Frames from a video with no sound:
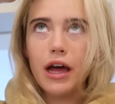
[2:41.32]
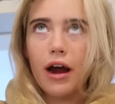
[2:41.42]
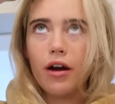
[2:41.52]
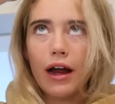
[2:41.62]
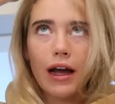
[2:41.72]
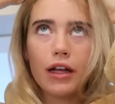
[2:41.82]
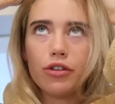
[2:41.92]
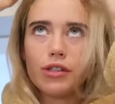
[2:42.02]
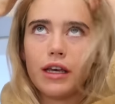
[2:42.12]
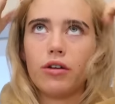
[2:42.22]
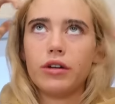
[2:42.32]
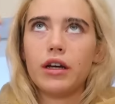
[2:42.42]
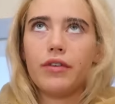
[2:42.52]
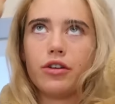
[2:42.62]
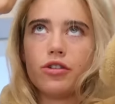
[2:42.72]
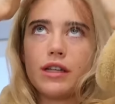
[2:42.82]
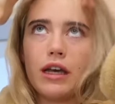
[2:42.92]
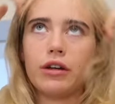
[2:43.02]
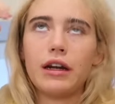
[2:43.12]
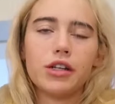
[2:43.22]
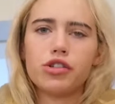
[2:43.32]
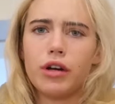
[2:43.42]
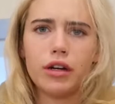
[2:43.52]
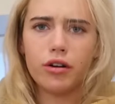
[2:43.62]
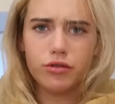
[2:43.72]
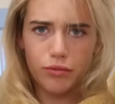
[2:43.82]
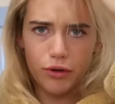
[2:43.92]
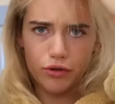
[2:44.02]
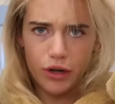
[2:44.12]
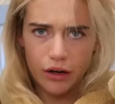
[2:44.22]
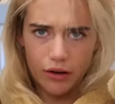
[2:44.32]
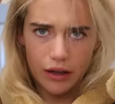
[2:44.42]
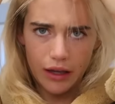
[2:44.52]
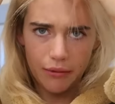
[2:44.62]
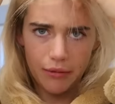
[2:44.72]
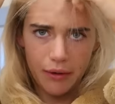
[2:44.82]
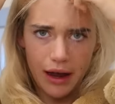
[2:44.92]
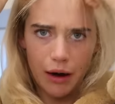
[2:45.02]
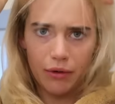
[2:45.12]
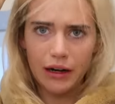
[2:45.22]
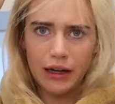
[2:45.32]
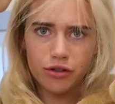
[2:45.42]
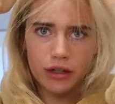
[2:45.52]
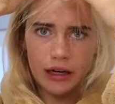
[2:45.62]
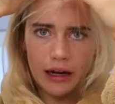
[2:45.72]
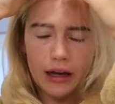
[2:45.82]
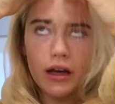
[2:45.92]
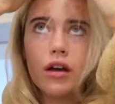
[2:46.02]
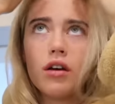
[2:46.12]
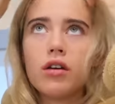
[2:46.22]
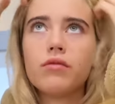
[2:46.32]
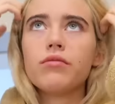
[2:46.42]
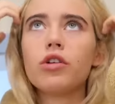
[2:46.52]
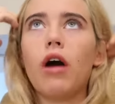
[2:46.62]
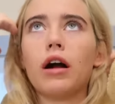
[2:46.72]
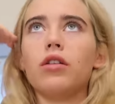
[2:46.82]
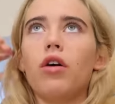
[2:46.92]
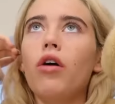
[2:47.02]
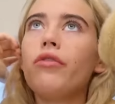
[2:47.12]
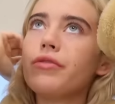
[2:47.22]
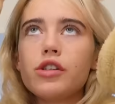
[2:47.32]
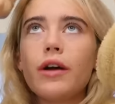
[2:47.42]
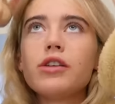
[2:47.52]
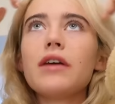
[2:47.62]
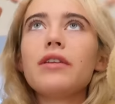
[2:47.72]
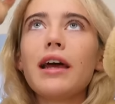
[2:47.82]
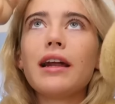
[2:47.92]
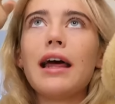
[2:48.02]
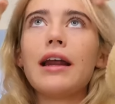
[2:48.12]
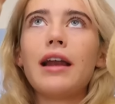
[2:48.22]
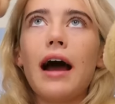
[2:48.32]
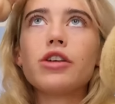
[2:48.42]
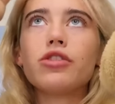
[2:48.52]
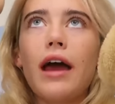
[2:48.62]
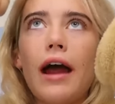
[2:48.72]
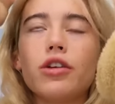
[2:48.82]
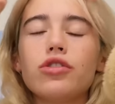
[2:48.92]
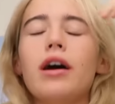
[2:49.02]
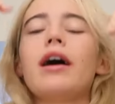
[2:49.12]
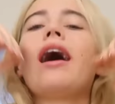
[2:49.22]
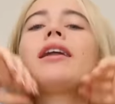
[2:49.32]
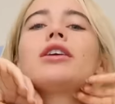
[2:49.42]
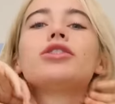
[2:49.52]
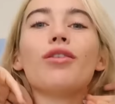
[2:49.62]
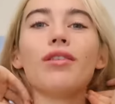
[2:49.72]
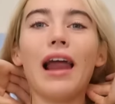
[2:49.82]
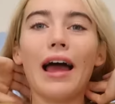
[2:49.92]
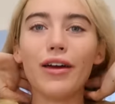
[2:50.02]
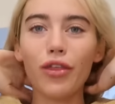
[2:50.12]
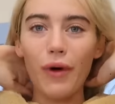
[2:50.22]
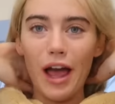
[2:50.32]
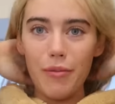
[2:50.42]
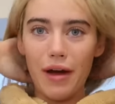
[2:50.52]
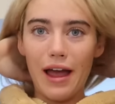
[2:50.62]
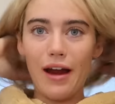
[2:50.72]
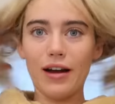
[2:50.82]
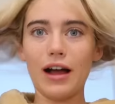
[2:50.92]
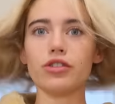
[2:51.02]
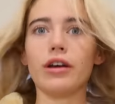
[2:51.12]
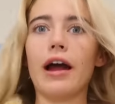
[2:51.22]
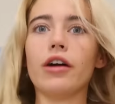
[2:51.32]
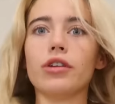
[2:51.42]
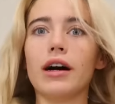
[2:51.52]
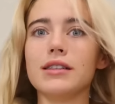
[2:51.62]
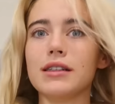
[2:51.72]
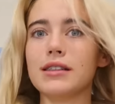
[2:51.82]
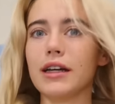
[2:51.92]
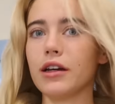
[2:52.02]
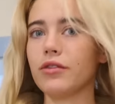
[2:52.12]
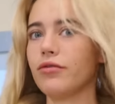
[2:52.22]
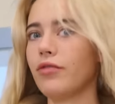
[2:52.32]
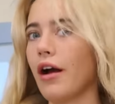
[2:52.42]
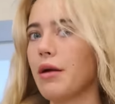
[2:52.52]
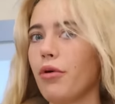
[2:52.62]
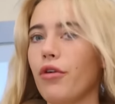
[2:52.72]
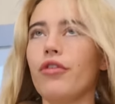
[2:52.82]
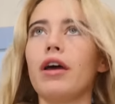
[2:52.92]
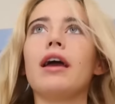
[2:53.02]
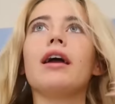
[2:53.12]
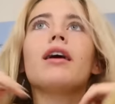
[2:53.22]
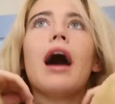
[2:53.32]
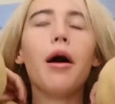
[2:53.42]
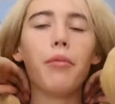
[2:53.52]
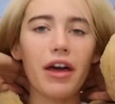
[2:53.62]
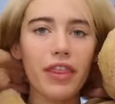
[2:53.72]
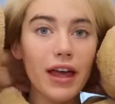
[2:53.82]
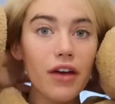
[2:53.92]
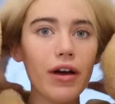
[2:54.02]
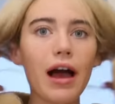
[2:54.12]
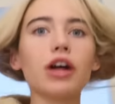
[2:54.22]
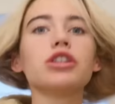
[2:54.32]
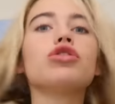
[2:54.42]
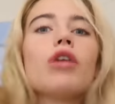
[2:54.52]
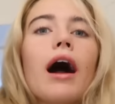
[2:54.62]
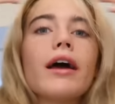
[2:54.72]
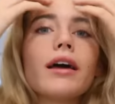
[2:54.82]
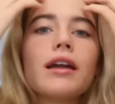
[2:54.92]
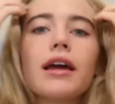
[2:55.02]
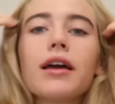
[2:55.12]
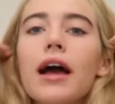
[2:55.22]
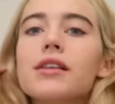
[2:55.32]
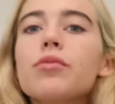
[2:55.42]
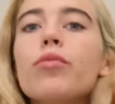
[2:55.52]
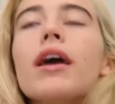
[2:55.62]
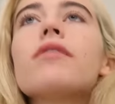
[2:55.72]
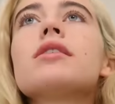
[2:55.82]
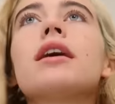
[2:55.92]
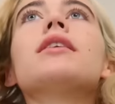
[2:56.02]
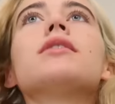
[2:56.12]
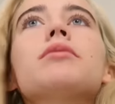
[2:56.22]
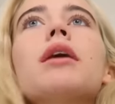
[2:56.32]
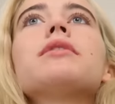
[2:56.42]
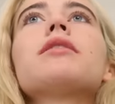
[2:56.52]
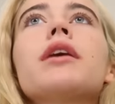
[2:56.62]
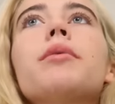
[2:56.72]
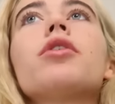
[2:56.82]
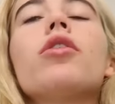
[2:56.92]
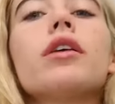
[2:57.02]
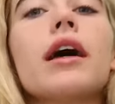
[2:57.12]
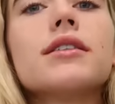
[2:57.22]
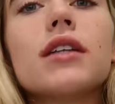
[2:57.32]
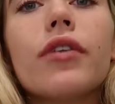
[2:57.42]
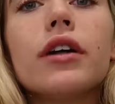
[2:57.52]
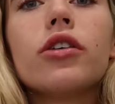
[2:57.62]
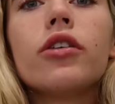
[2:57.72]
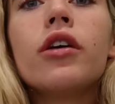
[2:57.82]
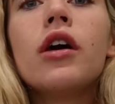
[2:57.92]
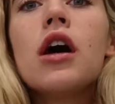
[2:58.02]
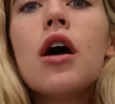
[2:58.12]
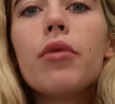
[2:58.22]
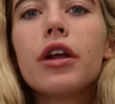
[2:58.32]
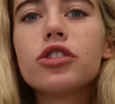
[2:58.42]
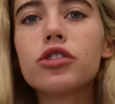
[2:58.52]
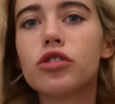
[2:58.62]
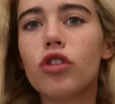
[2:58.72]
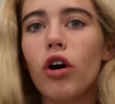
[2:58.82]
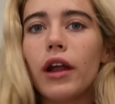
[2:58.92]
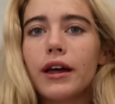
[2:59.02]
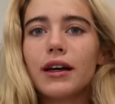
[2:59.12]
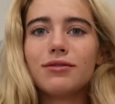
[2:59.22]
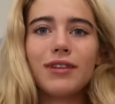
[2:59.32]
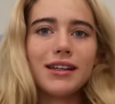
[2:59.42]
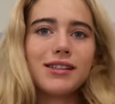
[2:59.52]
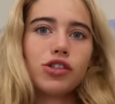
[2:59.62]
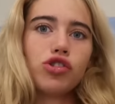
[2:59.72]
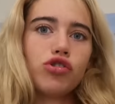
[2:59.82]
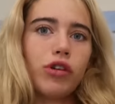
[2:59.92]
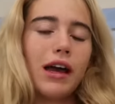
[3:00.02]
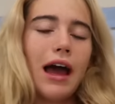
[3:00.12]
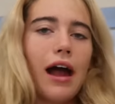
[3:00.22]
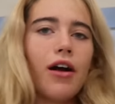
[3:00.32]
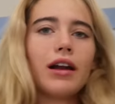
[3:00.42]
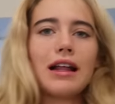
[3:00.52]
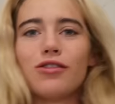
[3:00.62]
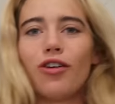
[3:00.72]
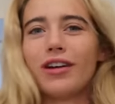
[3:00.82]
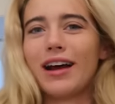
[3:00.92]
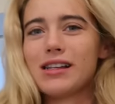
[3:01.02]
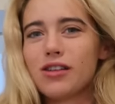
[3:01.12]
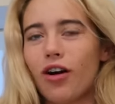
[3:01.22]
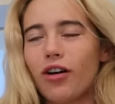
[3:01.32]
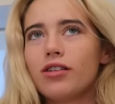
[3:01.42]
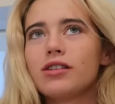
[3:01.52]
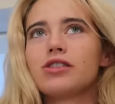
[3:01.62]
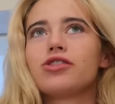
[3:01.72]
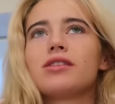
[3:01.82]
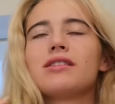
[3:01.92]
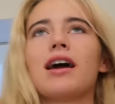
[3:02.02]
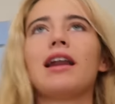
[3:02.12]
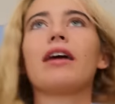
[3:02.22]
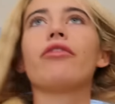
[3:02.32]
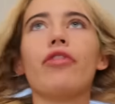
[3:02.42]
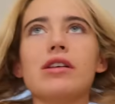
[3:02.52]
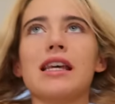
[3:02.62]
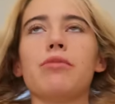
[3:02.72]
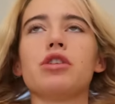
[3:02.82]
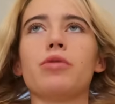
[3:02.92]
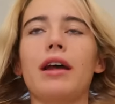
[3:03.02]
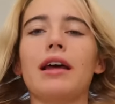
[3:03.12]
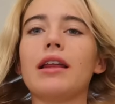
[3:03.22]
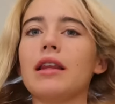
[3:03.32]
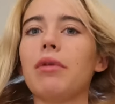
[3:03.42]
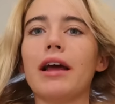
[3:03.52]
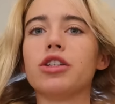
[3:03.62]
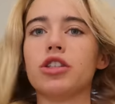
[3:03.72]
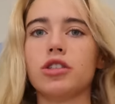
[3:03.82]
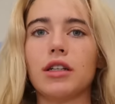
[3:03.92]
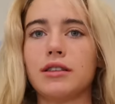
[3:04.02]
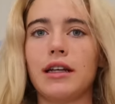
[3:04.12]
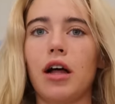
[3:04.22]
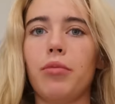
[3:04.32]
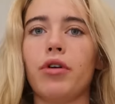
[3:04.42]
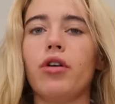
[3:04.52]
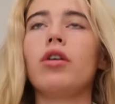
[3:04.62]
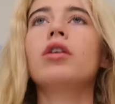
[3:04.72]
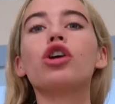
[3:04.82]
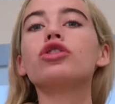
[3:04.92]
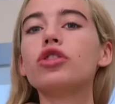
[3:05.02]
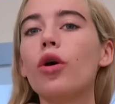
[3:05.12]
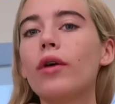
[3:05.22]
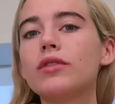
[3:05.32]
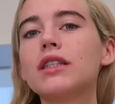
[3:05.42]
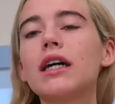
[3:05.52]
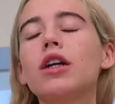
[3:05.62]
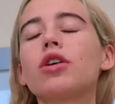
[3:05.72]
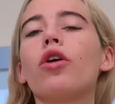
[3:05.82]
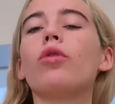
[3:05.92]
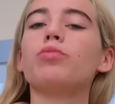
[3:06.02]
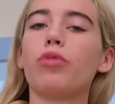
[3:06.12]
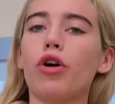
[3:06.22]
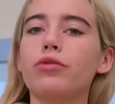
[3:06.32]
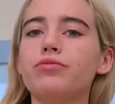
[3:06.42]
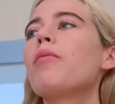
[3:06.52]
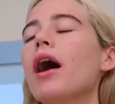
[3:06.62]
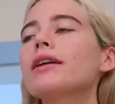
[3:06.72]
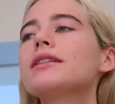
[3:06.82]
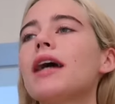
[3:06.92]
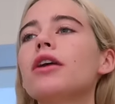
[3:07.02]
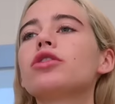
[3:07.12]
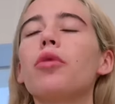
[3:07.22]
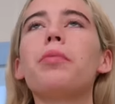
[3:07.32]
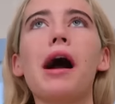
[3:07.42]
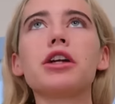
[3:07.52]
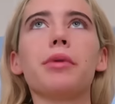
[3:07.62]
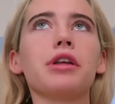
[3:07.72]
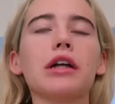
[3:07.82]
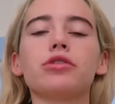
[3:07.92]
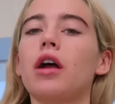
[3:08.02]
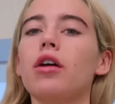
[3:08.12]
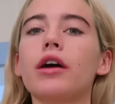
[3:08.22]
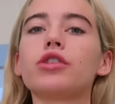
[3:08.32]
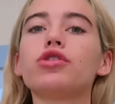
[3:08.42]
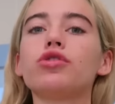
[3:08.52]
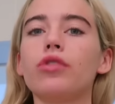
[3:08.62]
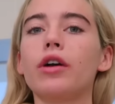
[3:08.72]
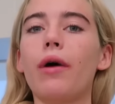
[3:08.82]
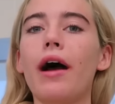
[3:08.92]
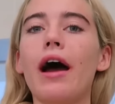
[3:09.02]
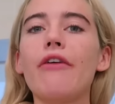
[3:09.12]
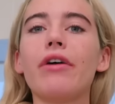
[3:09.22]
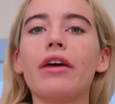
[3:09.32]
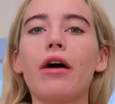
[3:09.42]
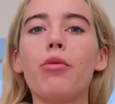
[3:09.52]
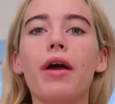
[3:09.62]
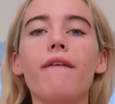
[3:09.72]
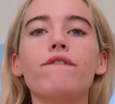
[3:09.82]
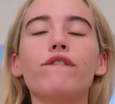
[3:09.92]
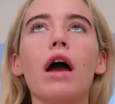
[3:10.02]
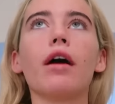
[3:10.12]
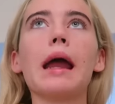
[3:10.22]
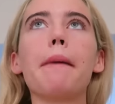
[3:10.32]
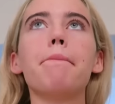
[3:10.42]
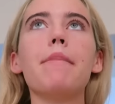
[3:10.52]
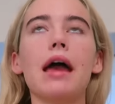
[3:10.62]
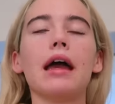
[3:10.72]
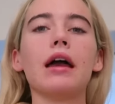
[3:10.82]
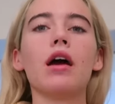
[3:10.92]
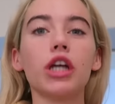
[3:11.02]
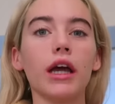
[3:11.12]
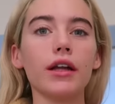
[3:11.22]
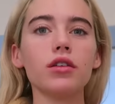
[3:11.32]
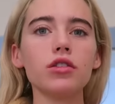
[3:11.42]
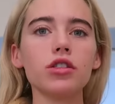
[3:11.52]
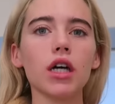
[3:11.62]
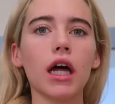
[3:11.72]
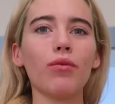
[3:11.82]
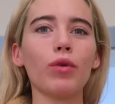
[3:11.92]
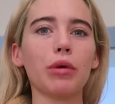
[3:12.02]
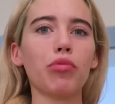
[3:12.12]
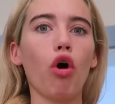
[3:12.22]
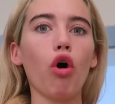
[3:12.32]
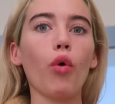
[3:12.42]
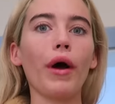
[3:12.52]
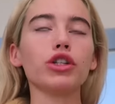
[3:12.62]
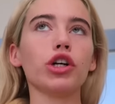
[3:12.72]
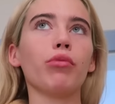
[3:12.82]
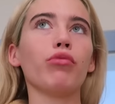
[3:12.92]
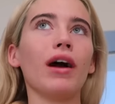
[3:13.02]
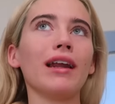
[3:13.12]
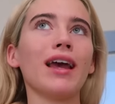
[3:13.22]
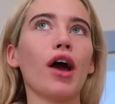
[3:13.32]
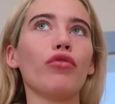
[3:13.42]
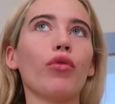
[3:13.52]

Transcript: hair I can't use heat on it if I use heat on it like straighteners or blow dried or anything my hair would literally like crackle off so I just have to like let it naturally air dry and I don't like the way my hair naturally air dries it's like very puffy um i think if i actually tried i could like get some waves in it and sometimes like when i'm on holiday and stuff i do but it's just not like nice straight hair and not nice curls it's just kind of like frizzy in between i think the bleach just doesn't help at all so i've decided to go brown i'm kind of scared to go back to my natural color like straight away i feel like that would be a very big change which i'm not quite sure i'm ready yet